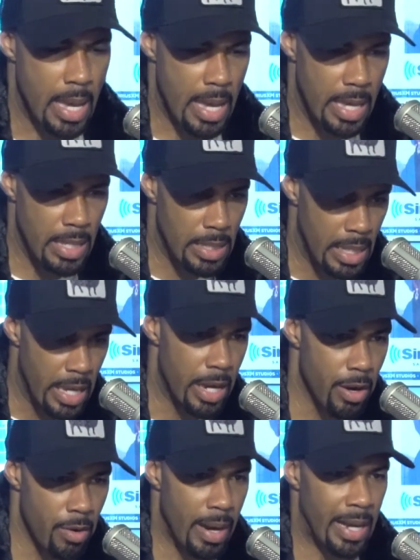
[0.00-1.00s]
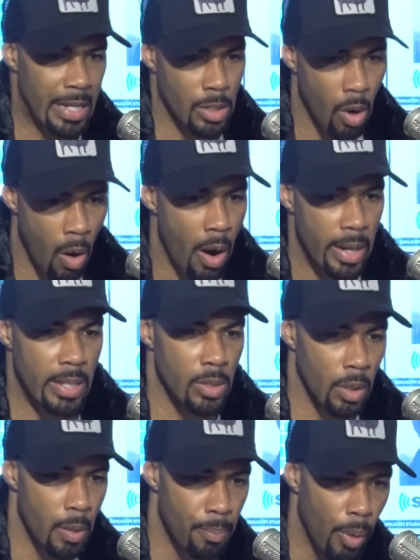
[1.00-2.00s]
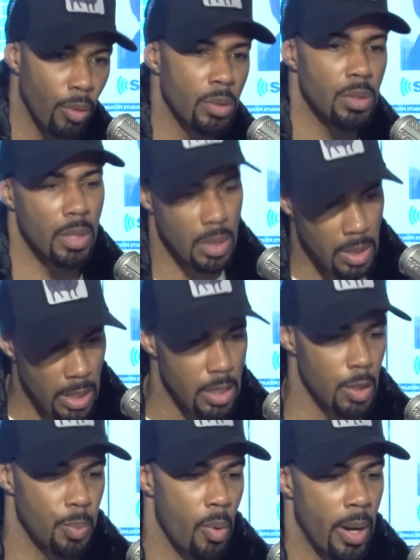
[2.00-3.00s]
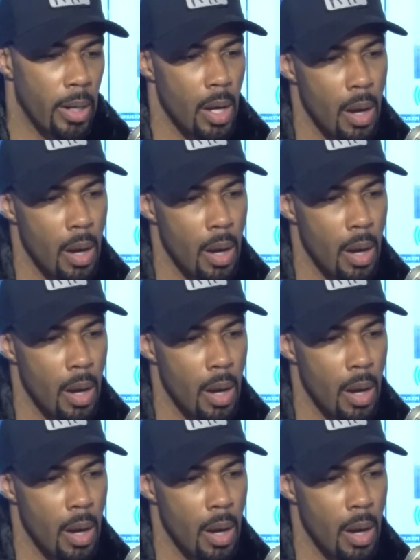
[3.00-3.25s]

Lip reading: his ear and his heart is on the pulse, to Suss's point,